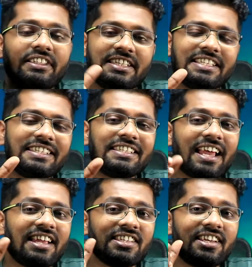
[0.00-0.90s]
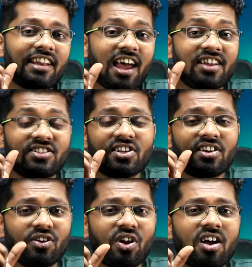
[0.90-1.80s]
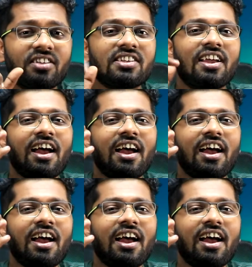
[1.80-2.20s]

Since this has a larger notch,